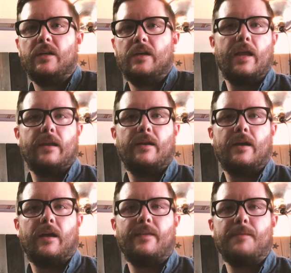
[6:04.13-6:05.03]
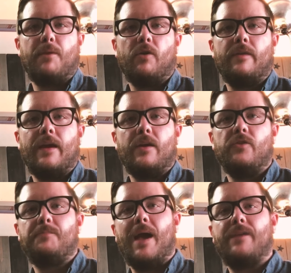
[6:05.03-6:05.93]
And uh, I think part of that
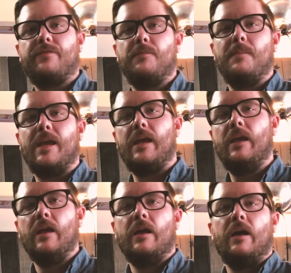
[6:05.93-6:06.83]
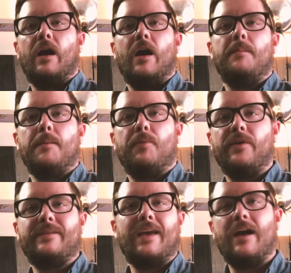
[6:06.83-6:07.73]
goes back for me. I'm a
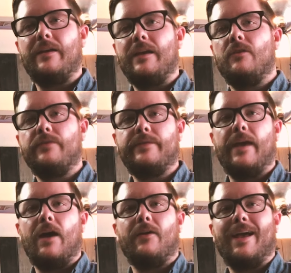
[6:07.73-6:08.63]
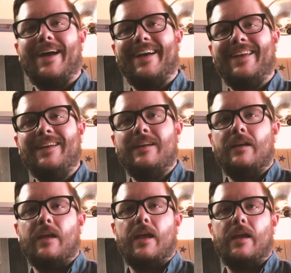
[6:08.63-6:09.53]
Boy Scout, Eagle Scout guy,
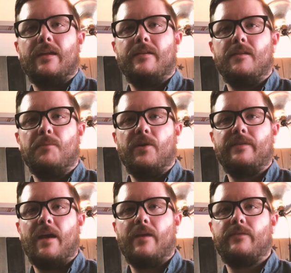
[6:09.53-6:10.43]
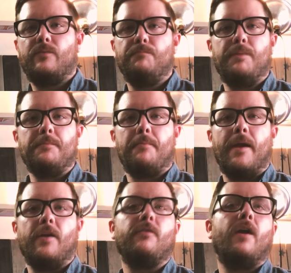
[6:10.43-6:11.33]
and in the Boy Scouts, be
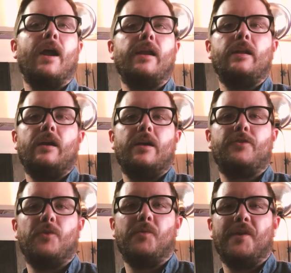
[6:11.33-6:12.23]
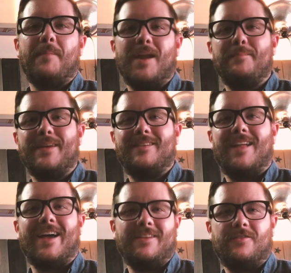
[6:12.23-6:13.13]
prepared, right? Uh, don't worry about it being
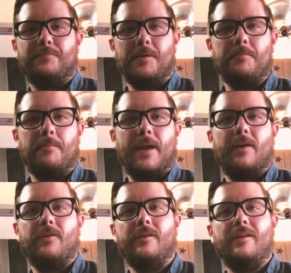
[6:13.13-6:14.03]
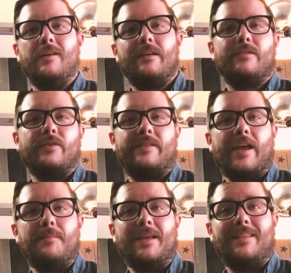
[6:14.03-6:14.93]
light, just be prepared. So it's
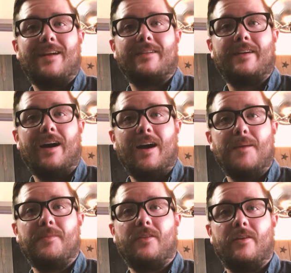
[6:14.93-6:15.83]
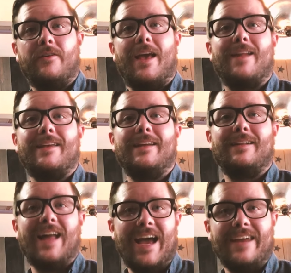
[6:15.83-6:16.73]
taken me a lot of time to learn how to get
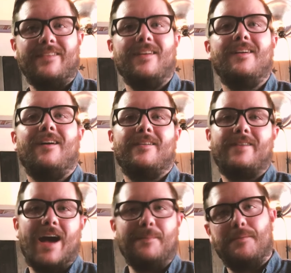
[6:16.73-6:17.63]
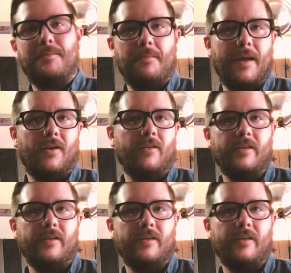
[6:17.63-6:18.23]
light on top of prepared.